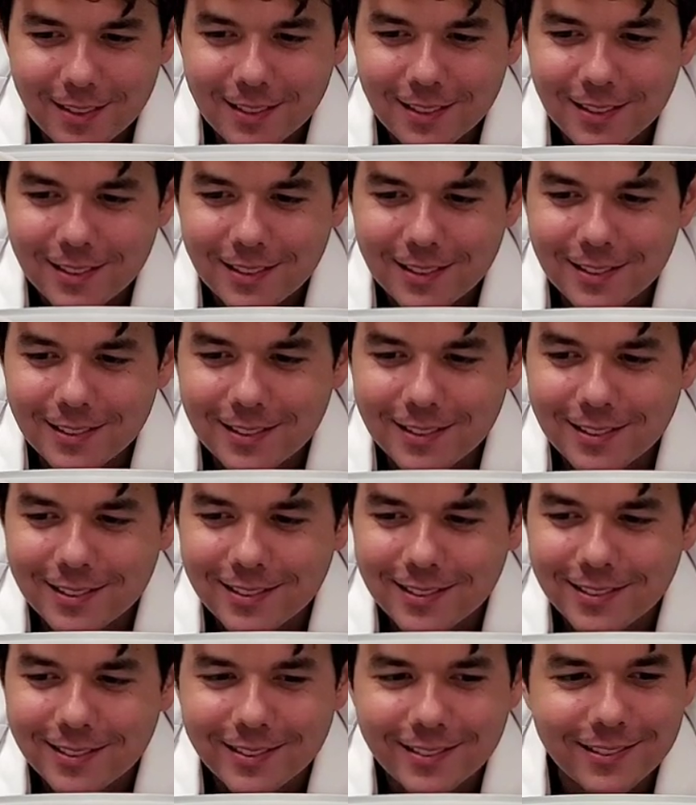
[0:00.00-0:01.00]

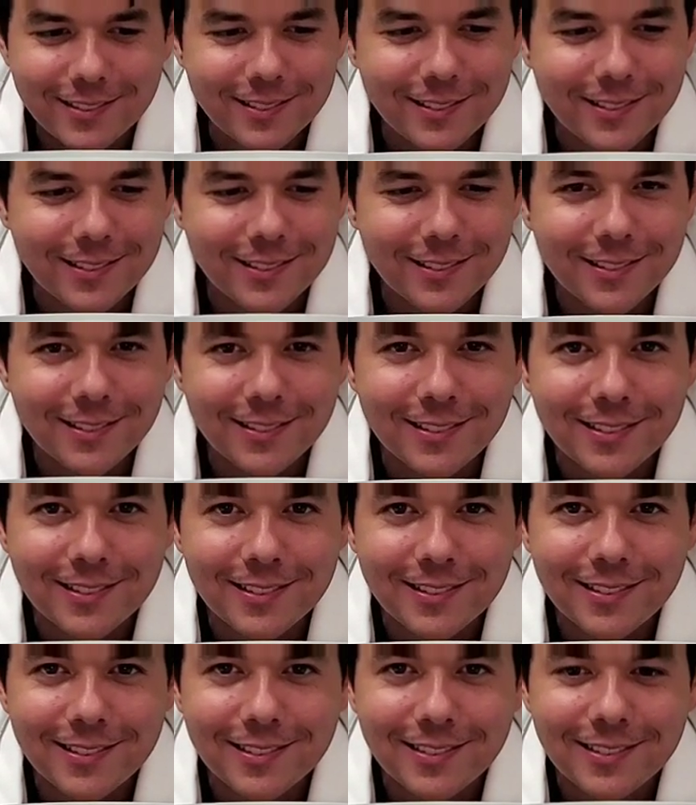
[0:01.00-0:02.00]

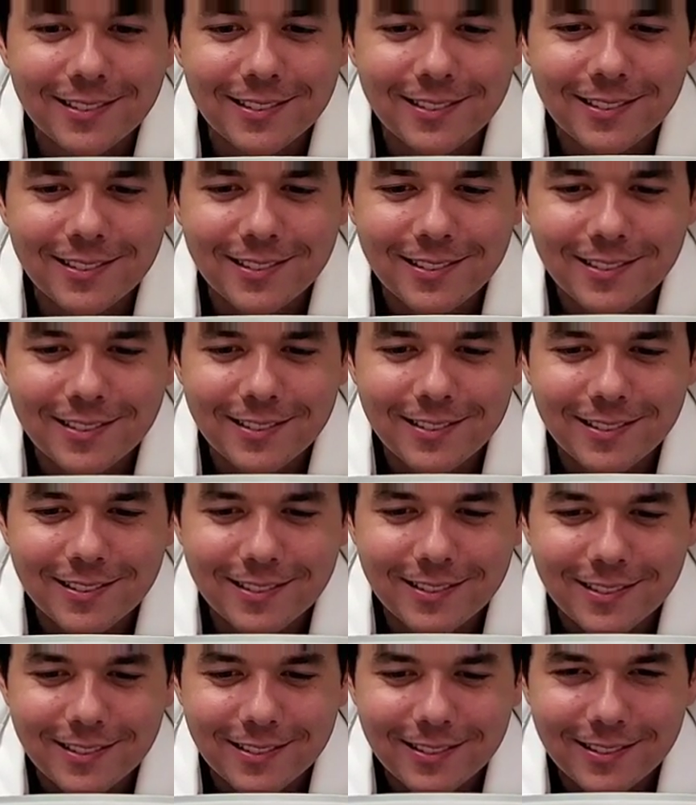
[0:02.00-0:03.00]

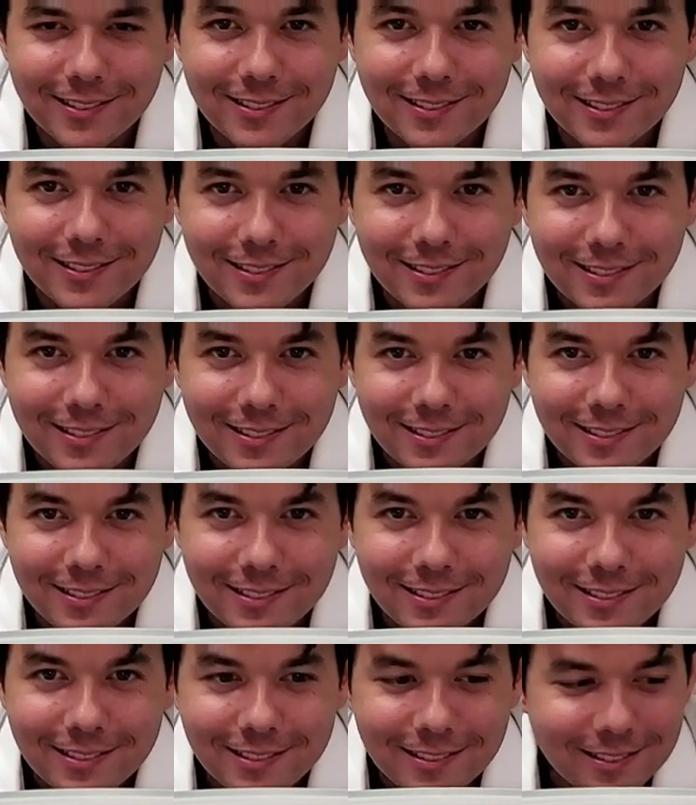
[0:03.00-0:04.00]

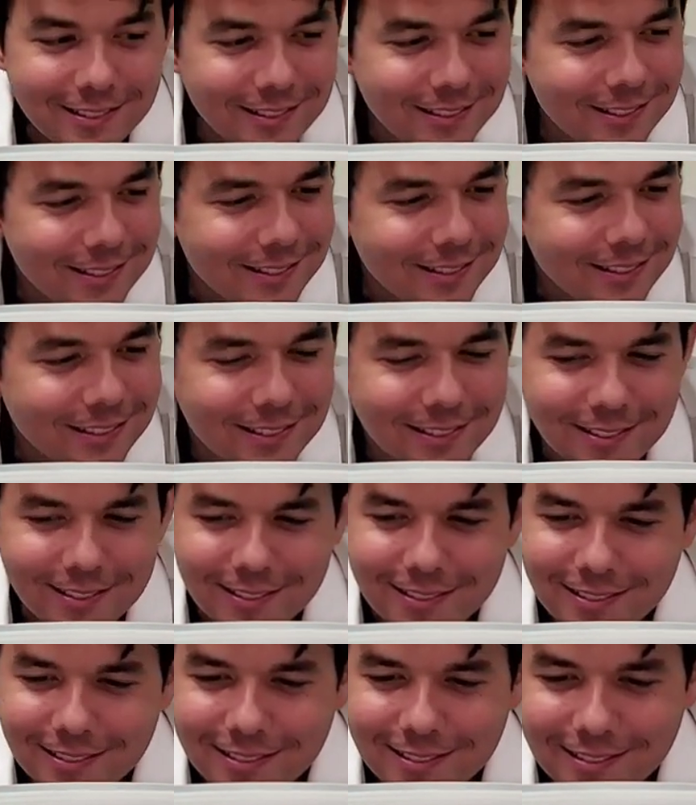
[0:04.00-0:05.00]

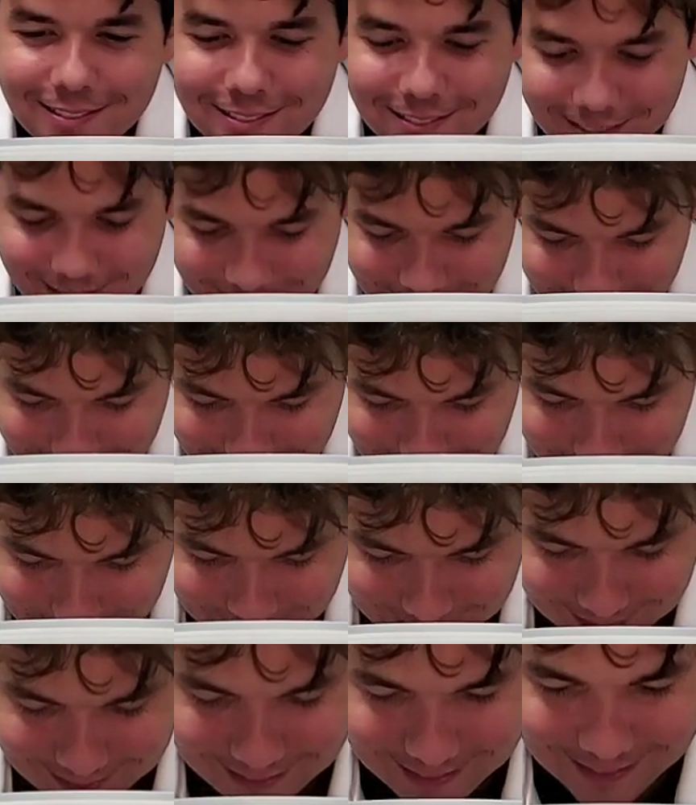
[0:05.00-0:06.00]

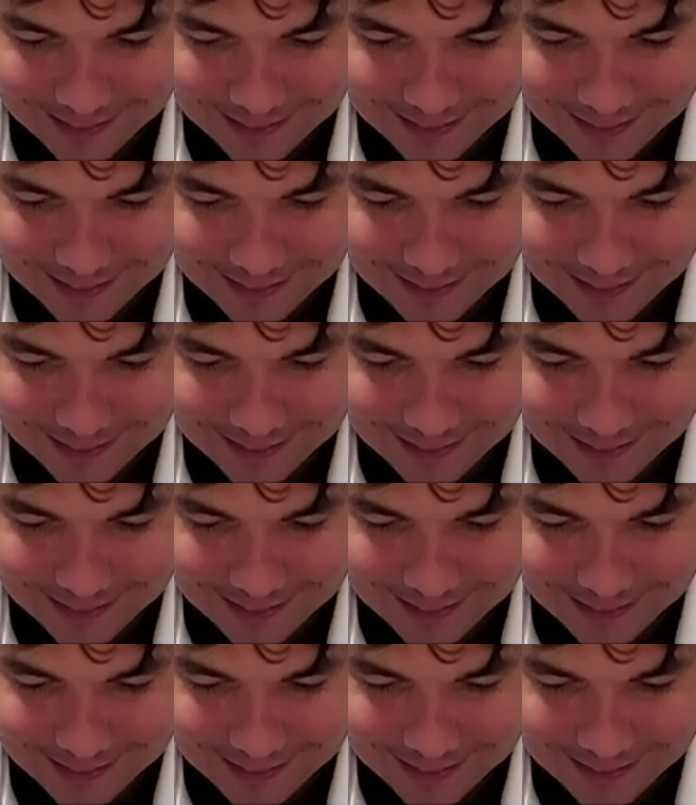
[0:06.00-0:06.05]
(silence)